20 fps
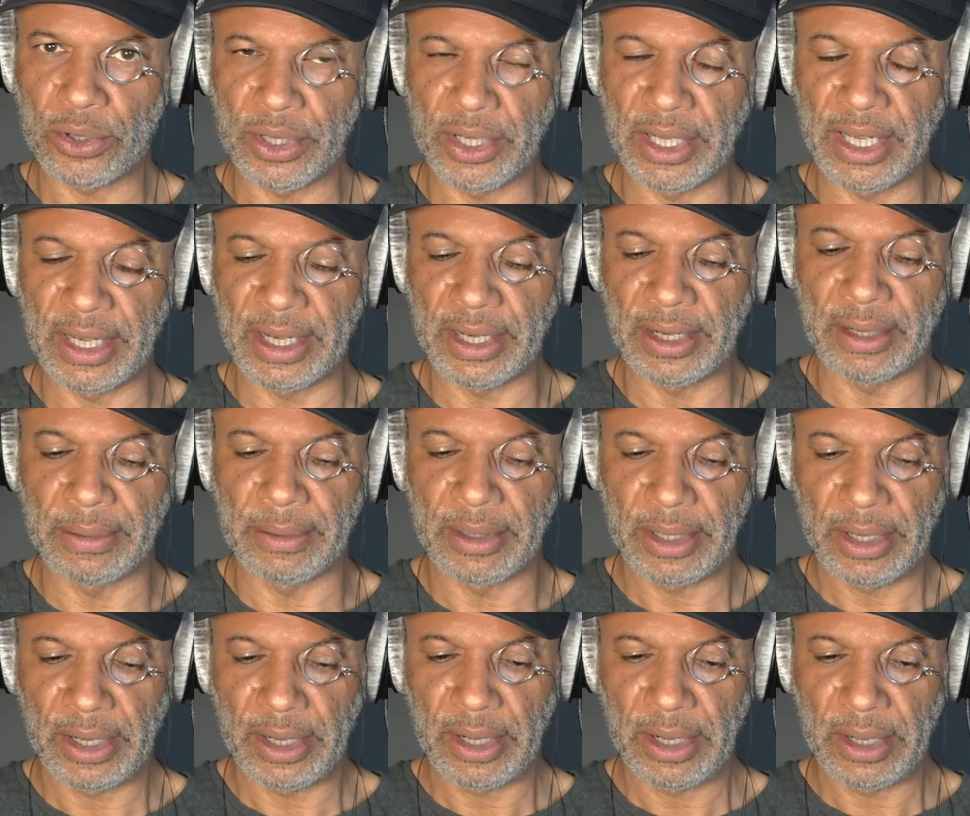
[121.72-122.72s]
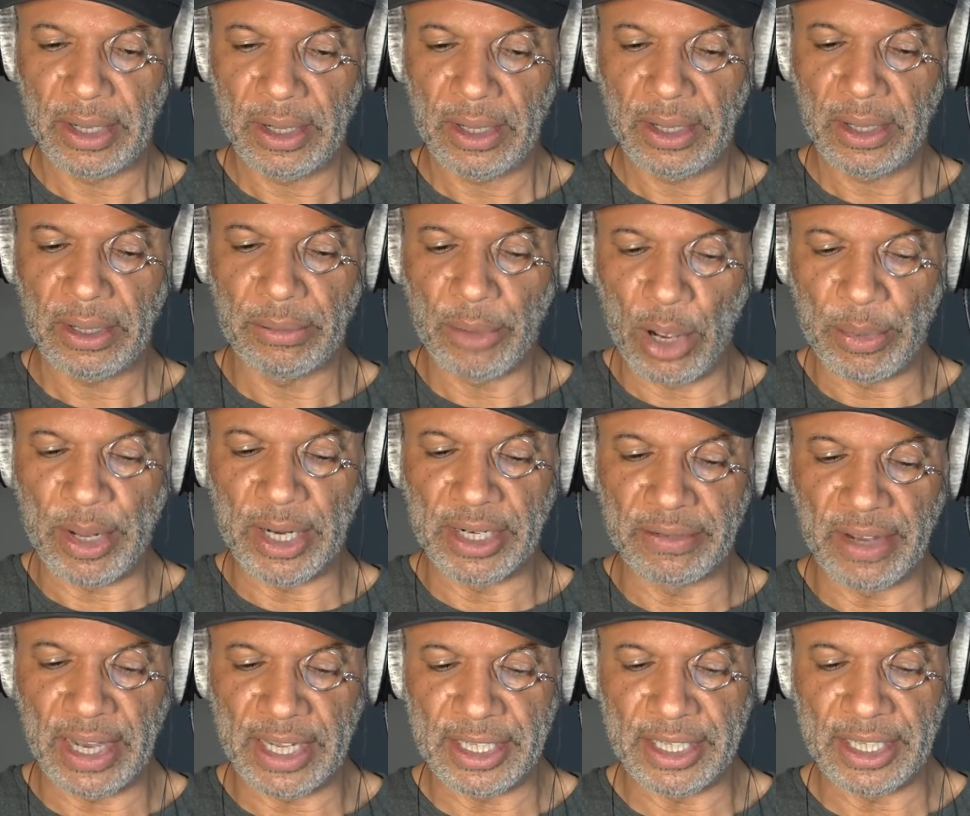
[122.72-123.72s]
on the mobile
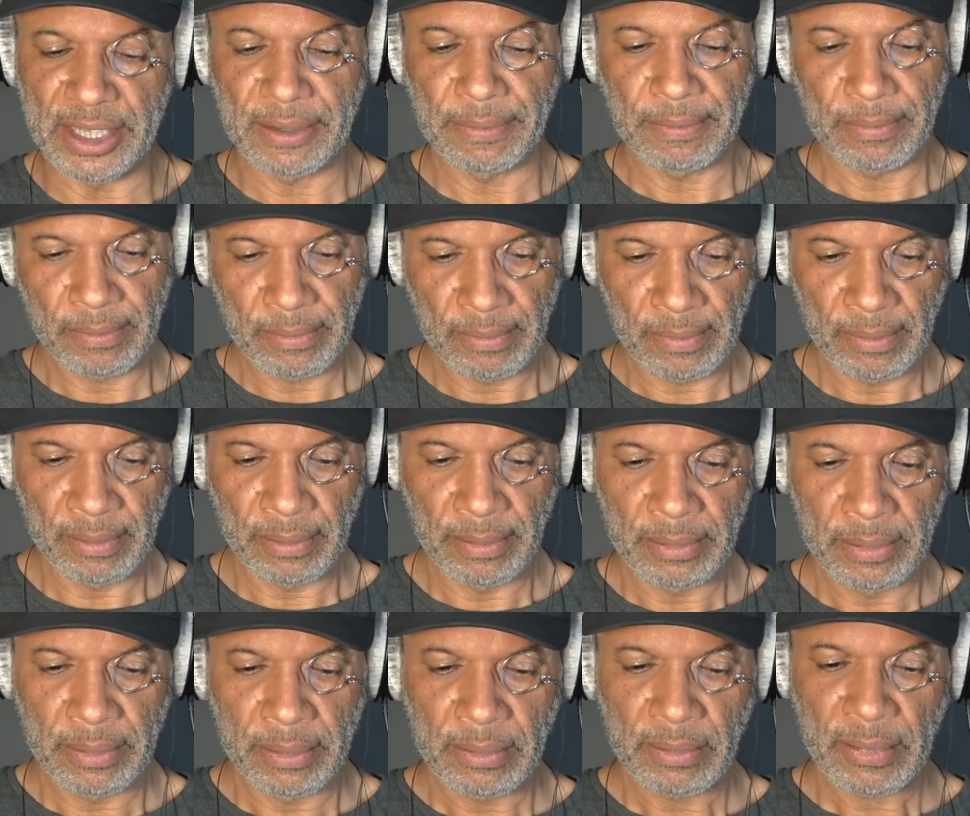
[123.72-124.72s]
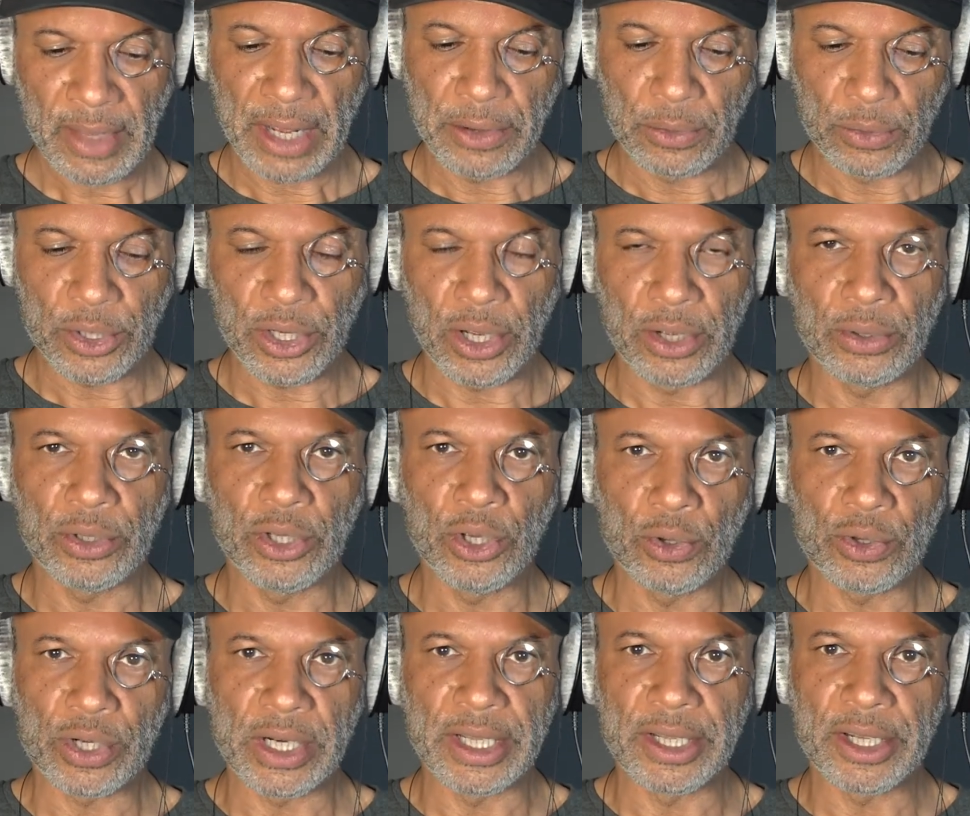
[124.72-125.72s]
devices. And also,
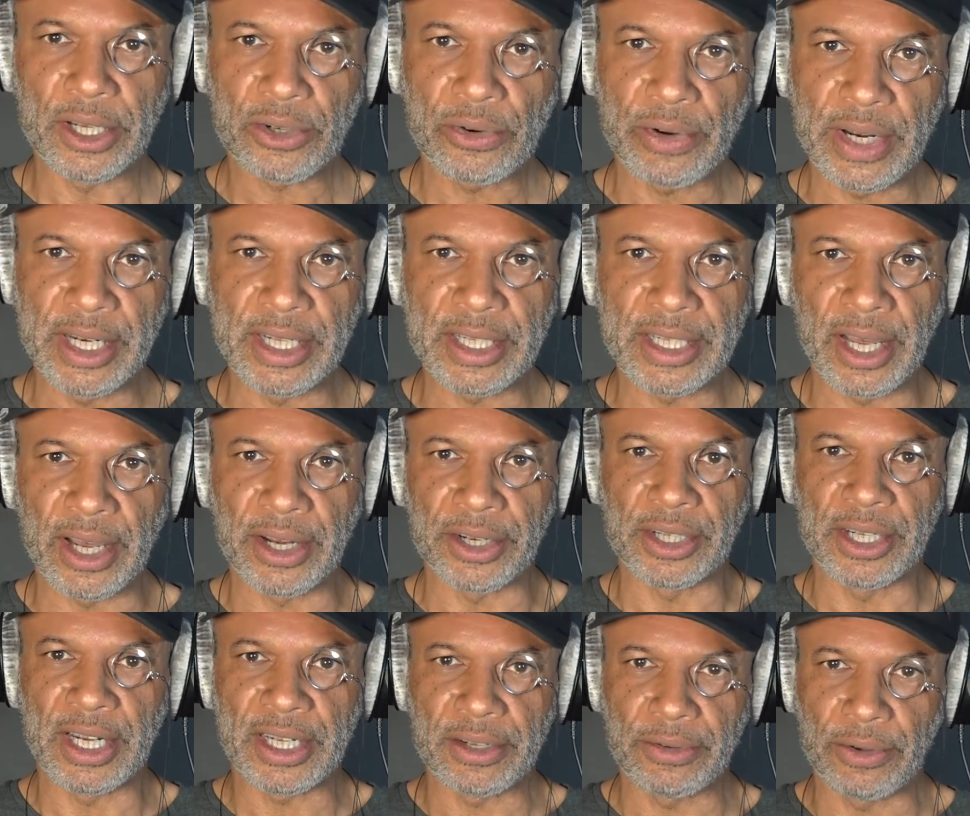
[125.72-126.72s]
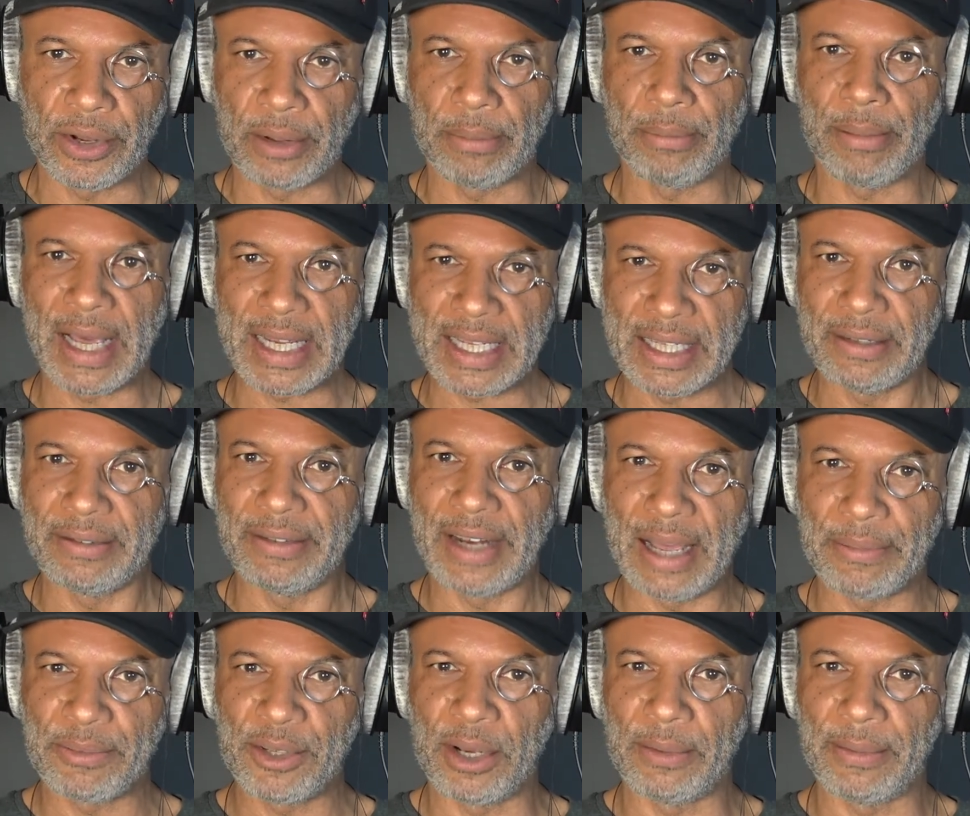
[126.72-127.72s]
usually the screen is larger, unless you've got a massive
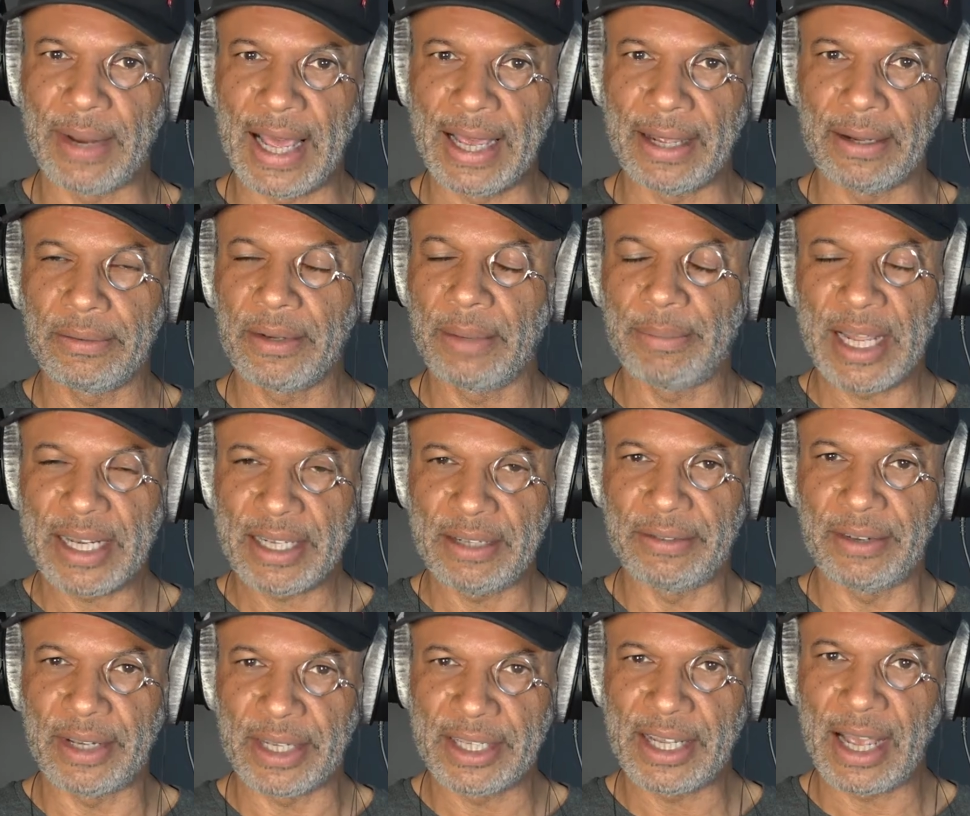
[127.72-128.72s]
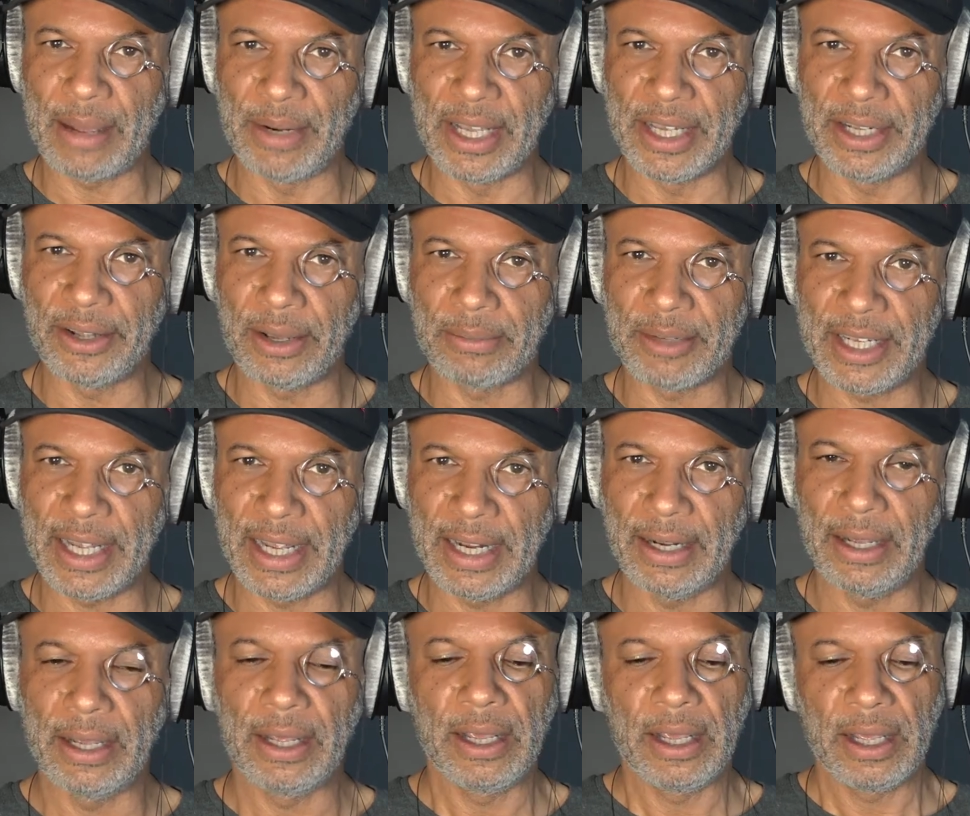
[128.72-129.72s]
laptop like a massive tablet, you know what I'm saying?
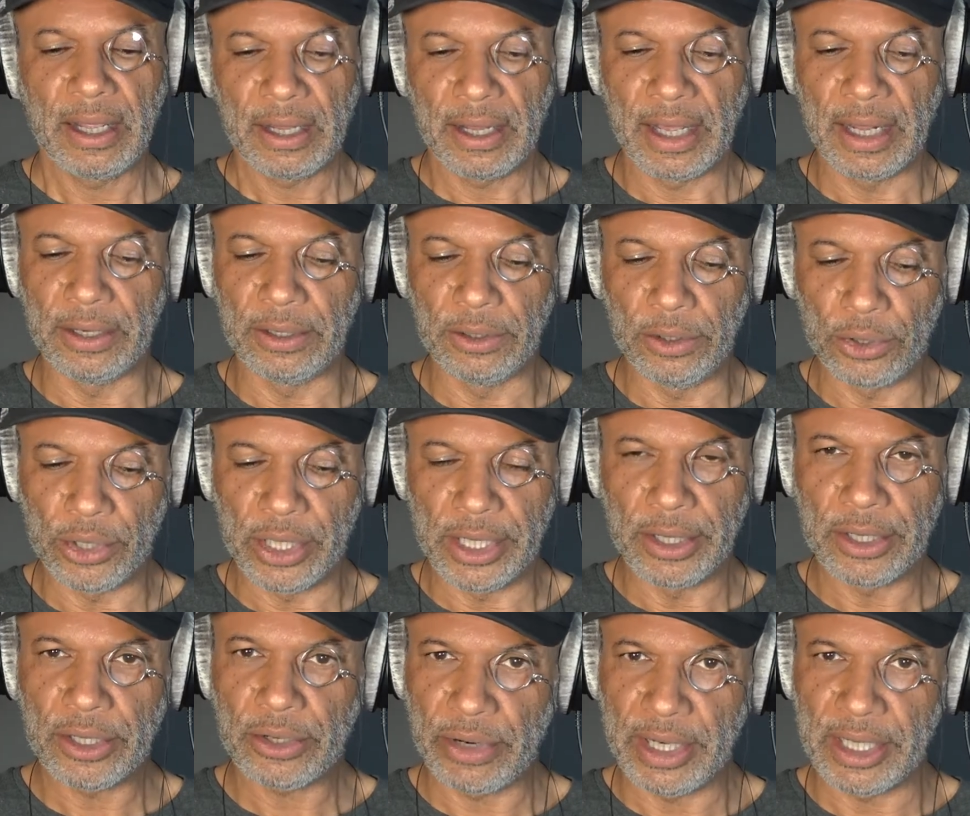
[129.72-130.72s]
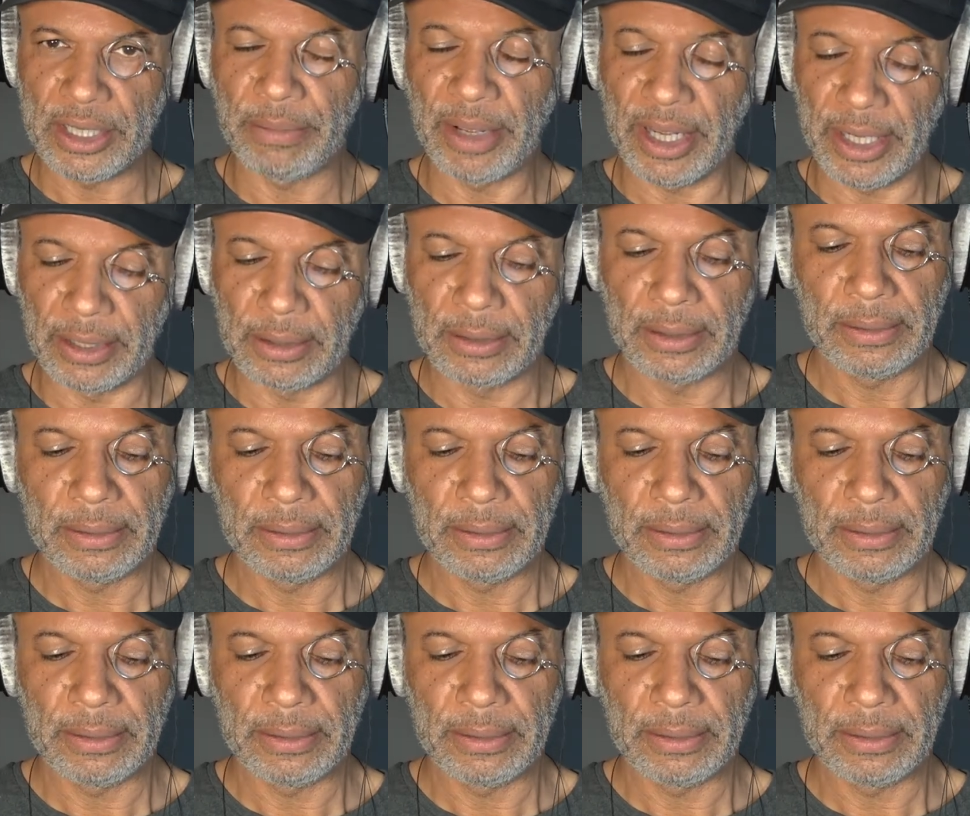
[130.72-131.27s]
Then usually the screens are bigger.